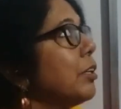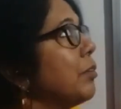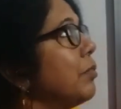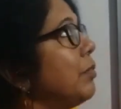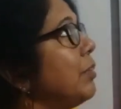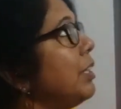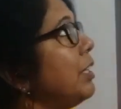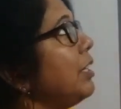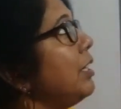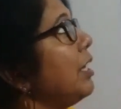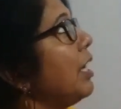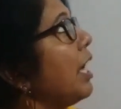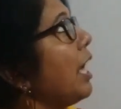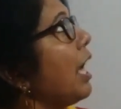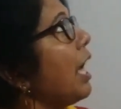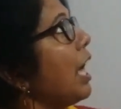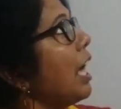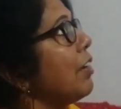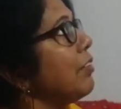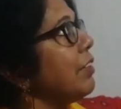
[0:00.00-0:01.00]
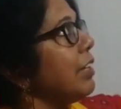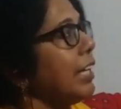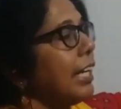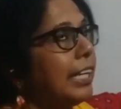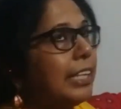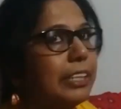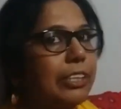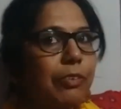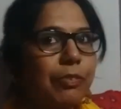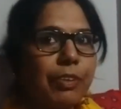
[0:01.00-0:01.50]
will have an
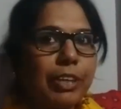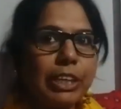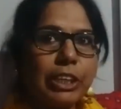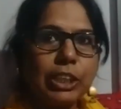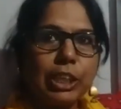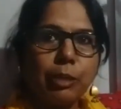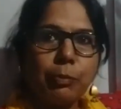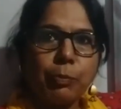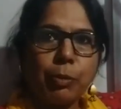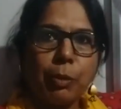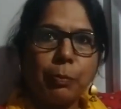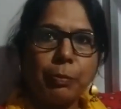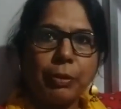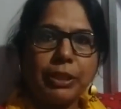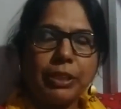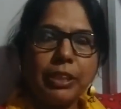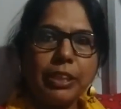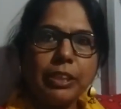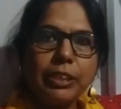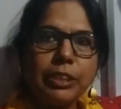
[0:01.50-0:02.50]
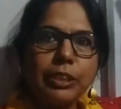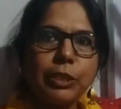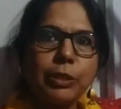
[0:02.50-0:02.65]
interfacial properties,